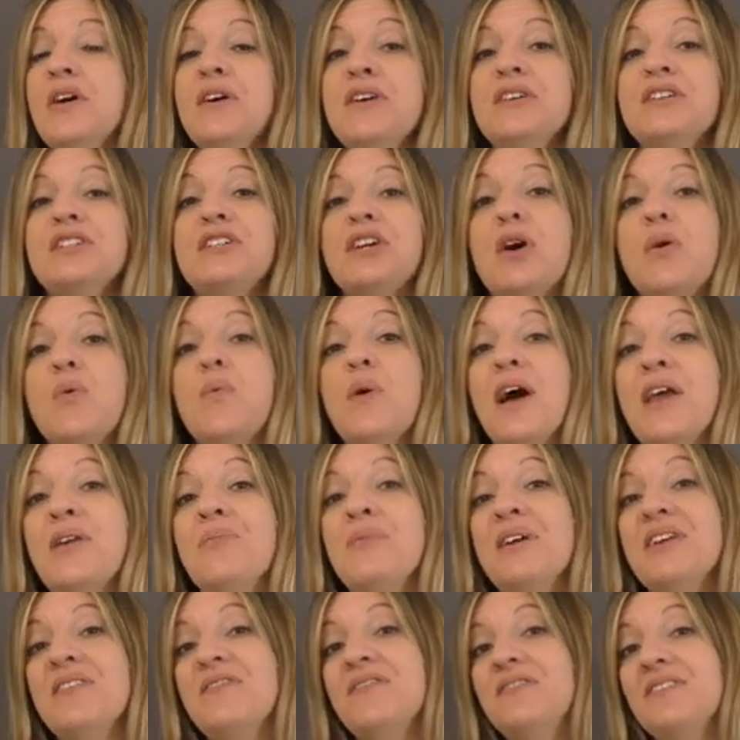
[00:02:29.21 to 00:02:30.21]
So when
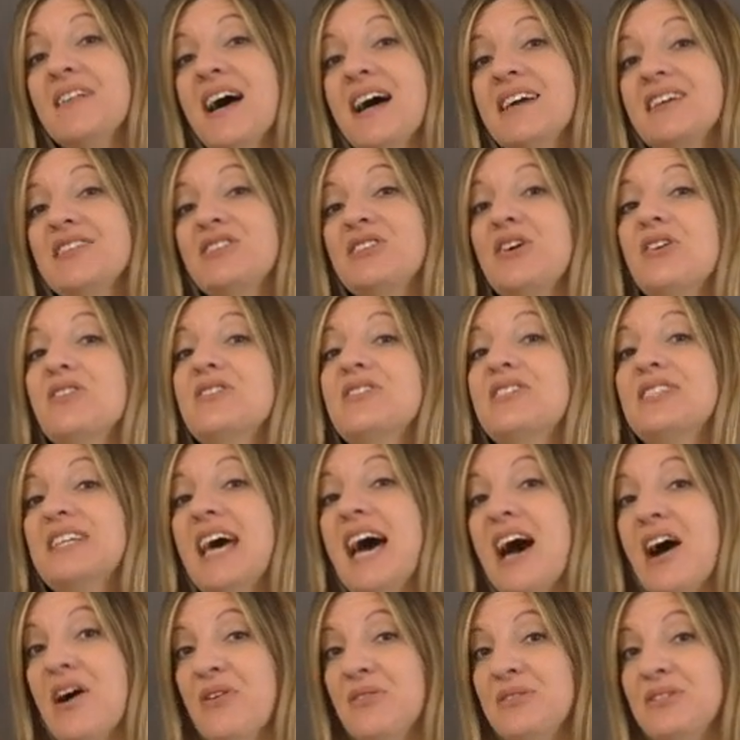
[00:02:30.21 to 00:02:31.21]
we flex our
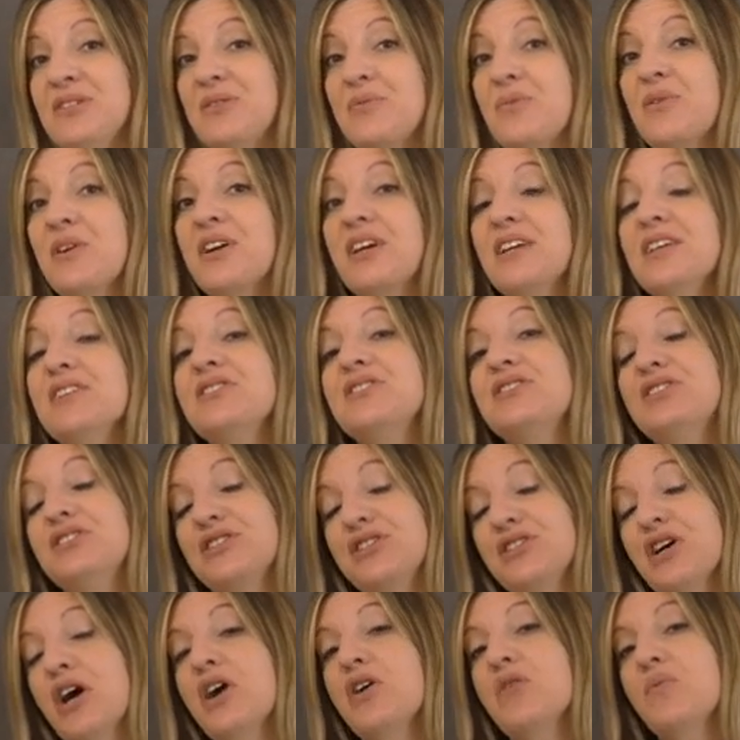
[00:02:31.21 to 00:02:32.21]
sounds, we're going to
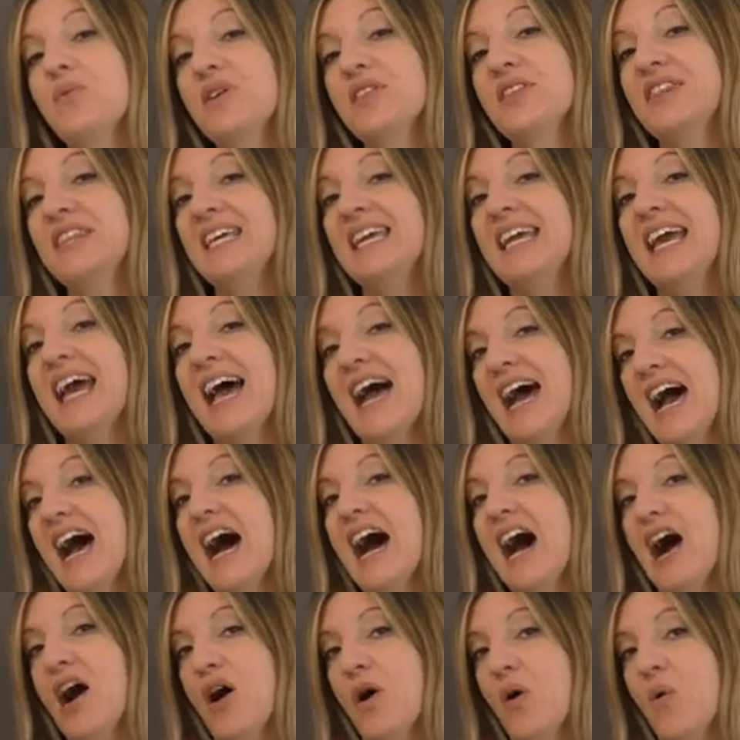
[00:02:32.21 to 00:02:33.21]
start with the
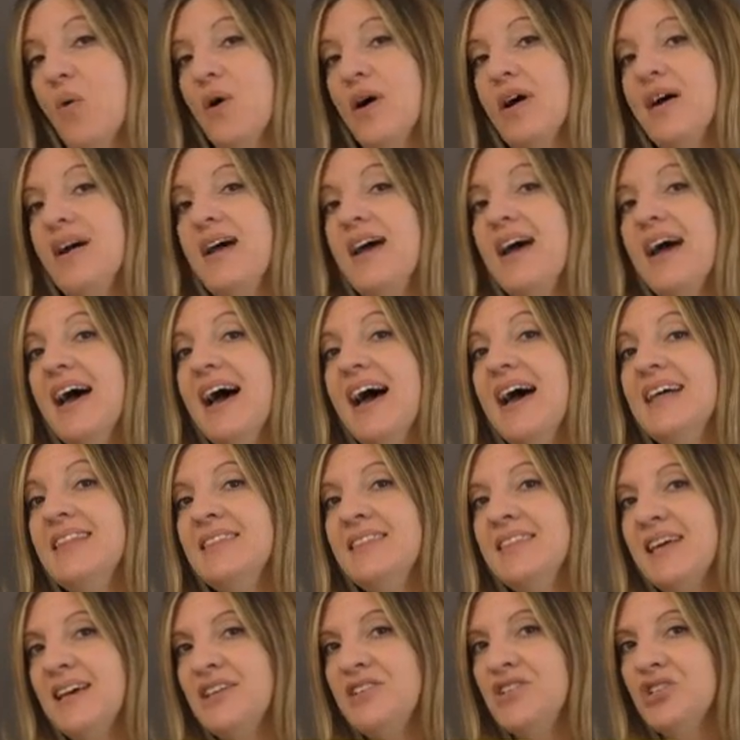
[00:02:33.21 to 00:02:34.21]
ow
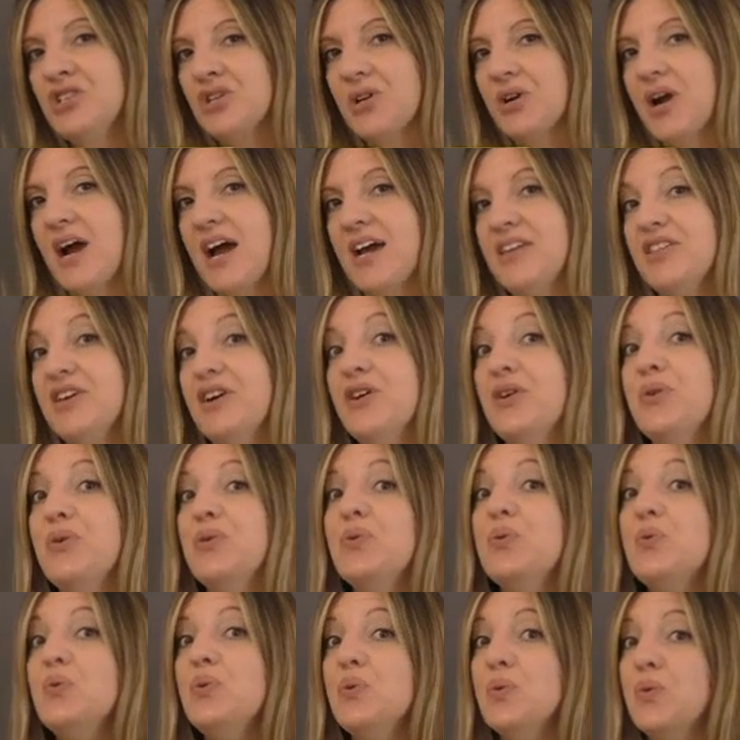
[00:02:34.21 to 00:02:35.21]
and then try the
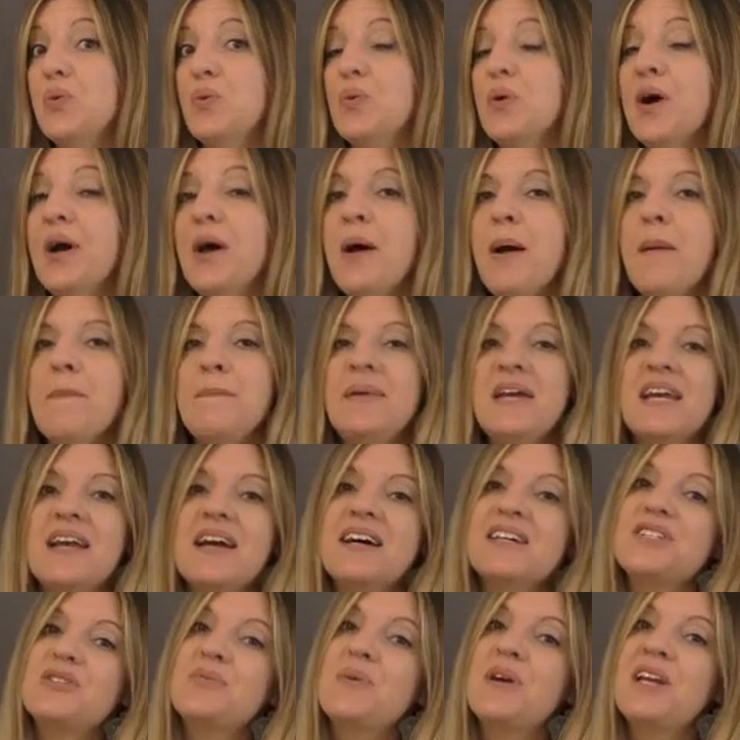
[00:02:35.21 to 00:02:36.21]
ooh
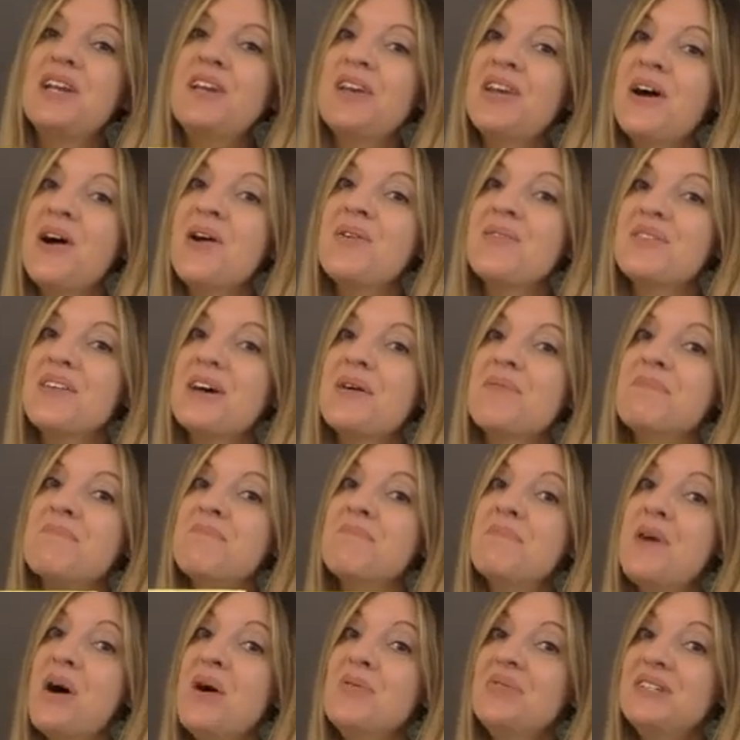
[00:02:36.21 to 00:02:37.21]
because we know that
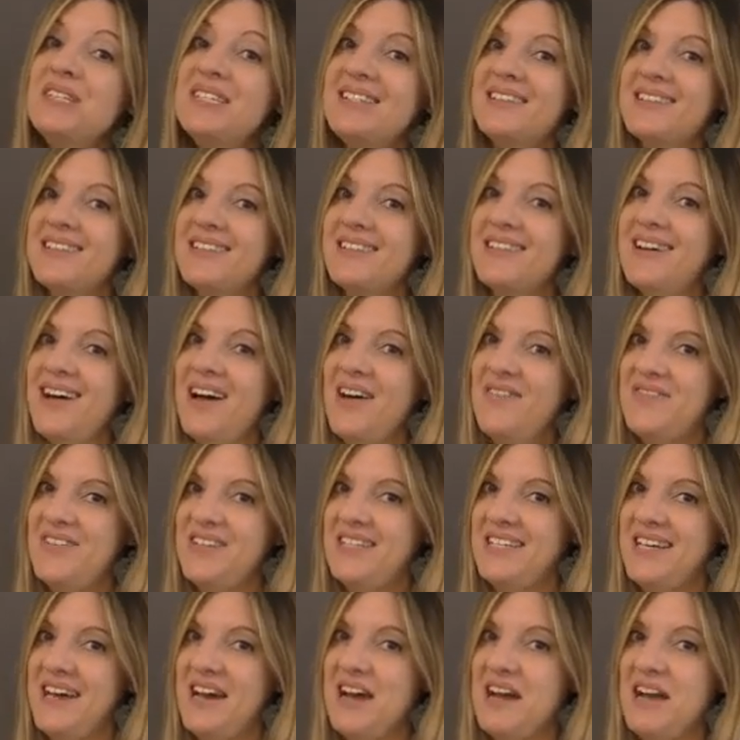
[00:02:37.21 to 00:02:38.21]
most of the
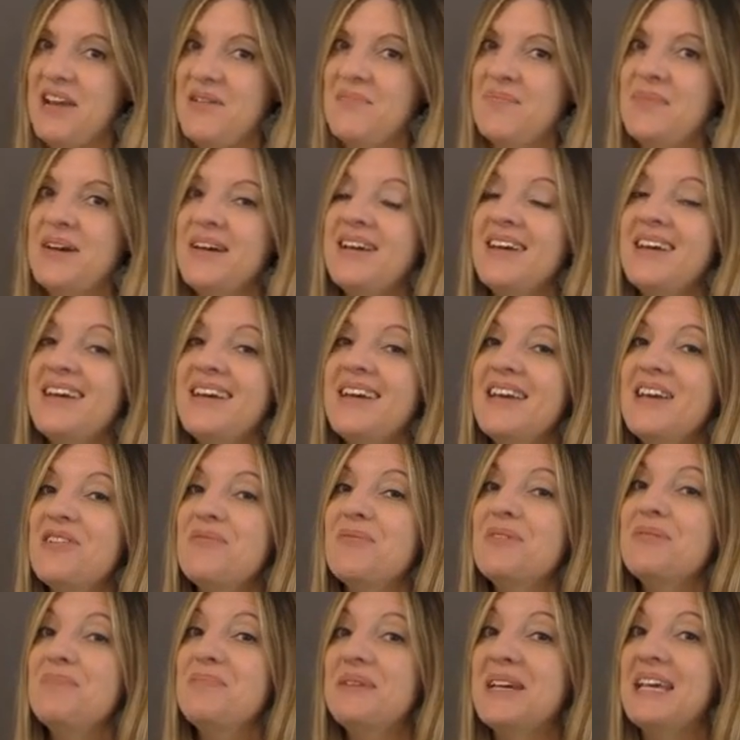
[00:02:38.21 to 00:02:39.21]
time it
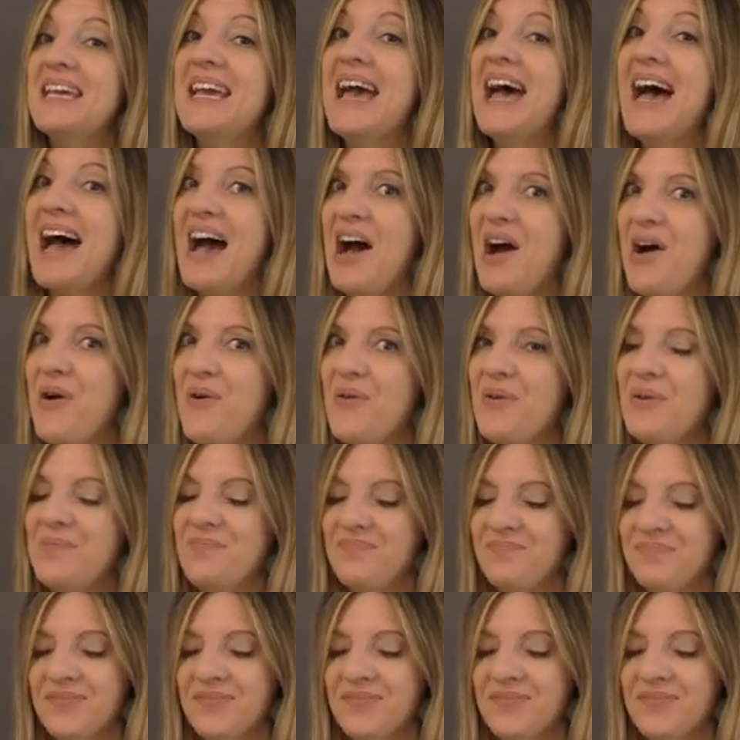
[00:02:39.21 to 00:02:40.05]
would be ow.